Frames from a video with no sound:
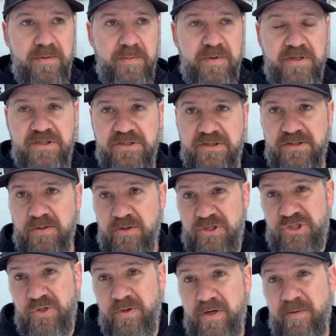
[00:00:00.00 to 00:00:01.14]
I'll sort of
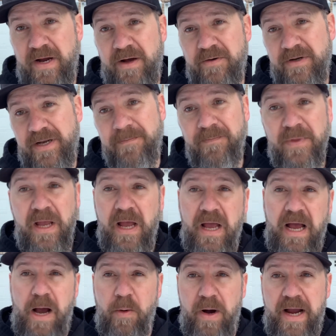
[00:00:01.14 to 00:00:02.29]
show you around and
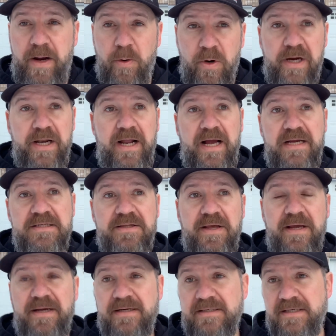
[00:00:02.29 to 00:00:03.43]
how I organize
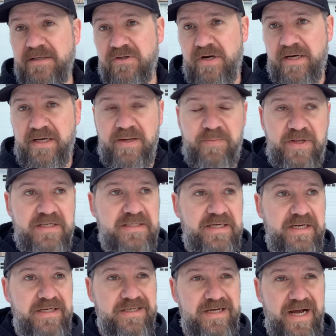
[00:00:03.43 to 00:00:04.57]
things and try and keep things
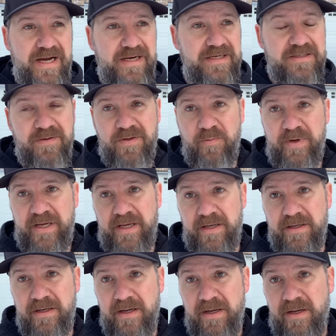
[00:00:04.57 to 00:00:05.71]
neat and tidy so that we
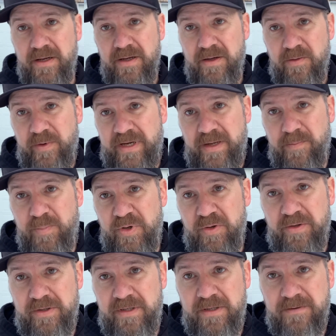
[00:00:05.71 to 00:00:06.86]
can
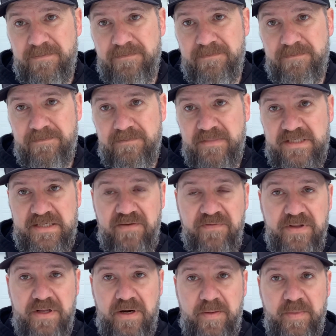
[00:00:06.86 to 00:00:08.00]
build stuff
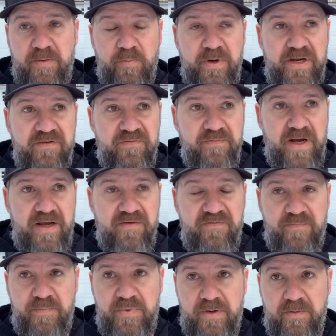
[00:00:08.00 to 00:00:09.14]
in there. I mean, we
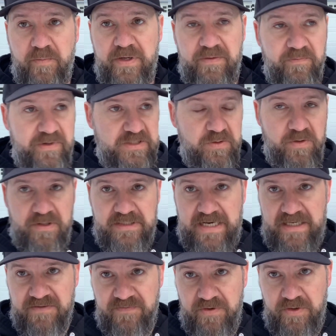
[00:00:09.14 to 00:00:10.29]
restored
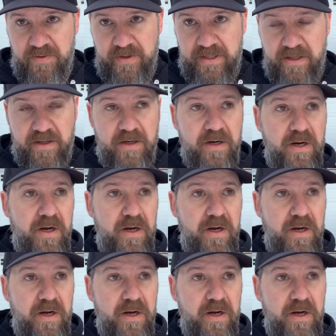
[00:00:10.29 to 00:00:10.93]
Zach's Voodoo in here.